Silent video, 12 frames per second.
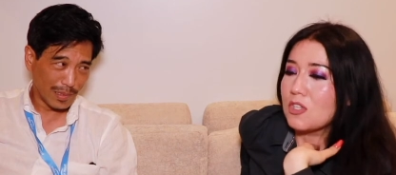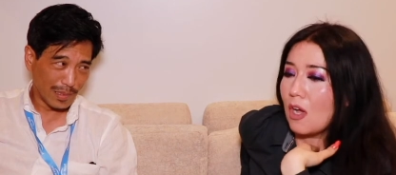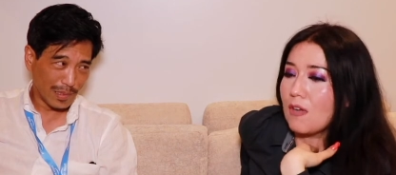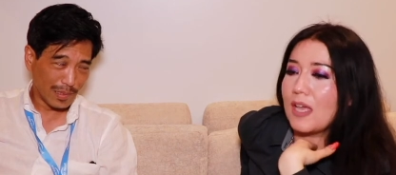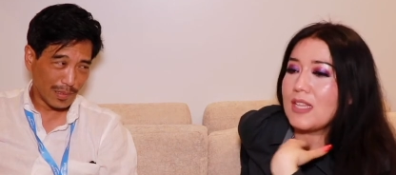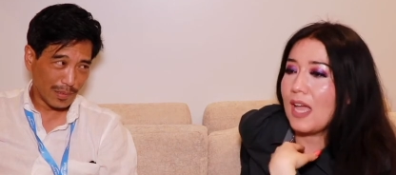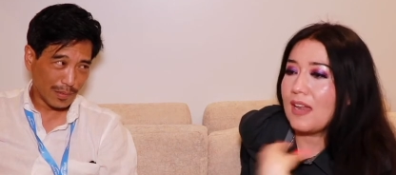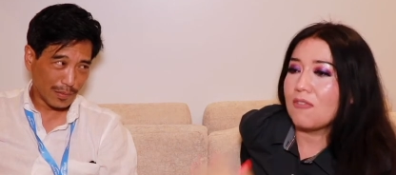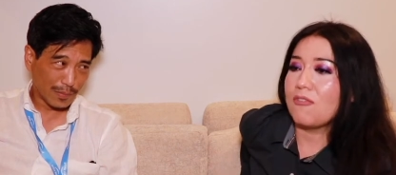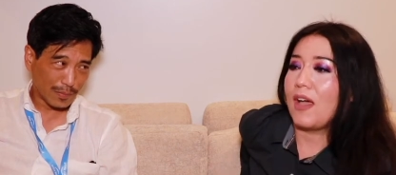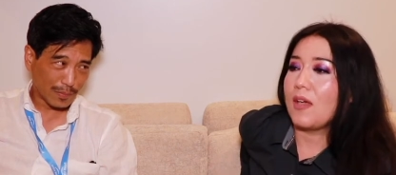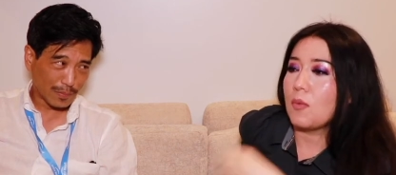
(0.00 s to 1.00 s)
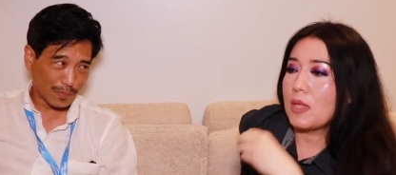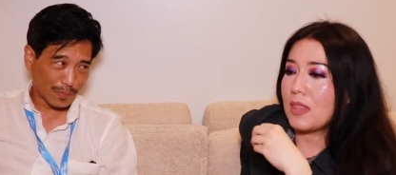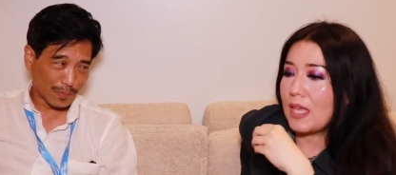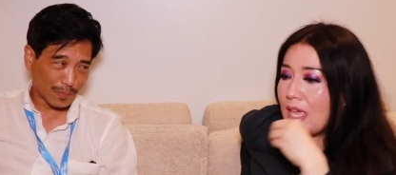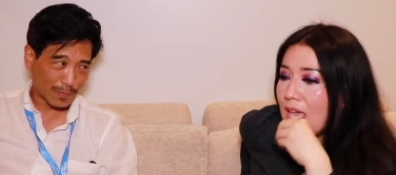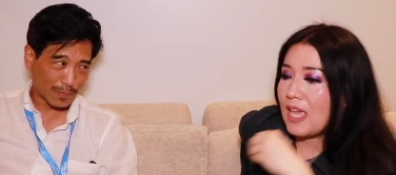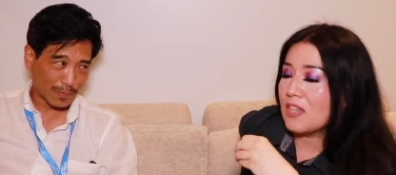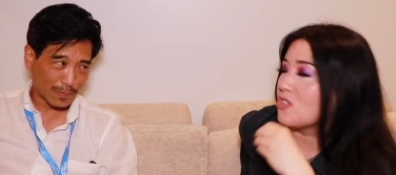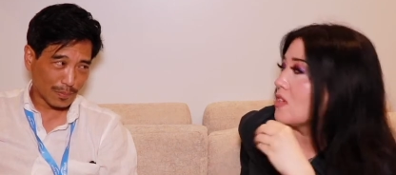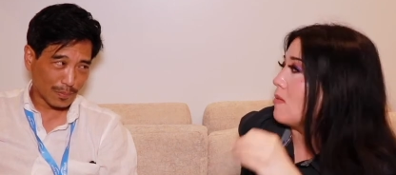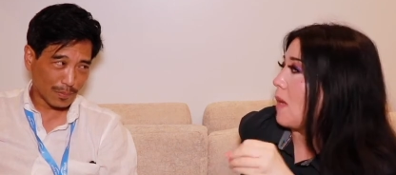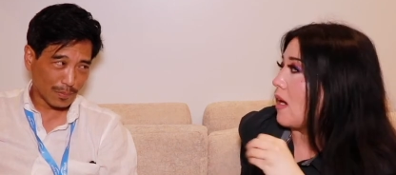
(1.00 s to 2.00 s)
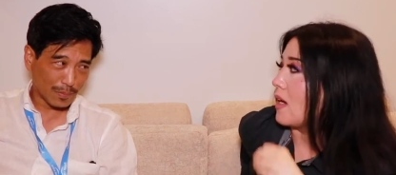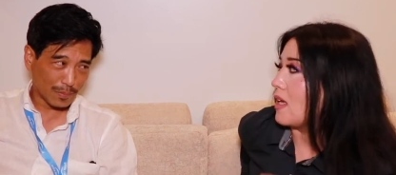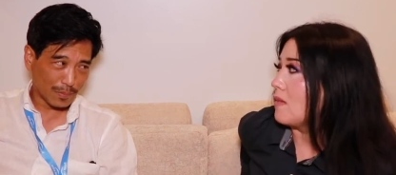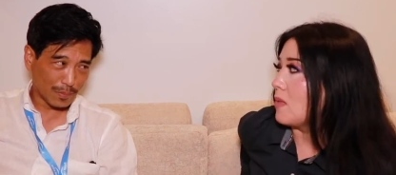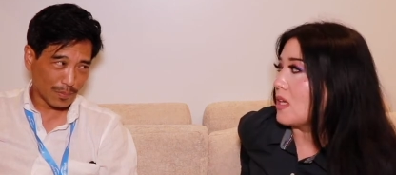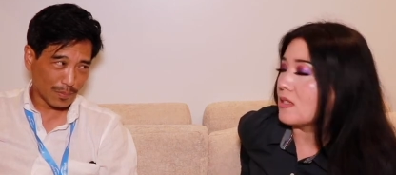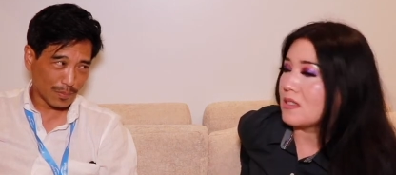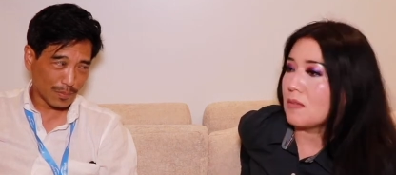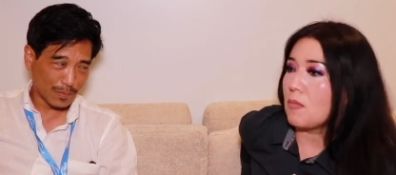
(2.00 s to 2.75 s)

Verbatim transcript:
Speaker 1: don't identify with like Asian American because to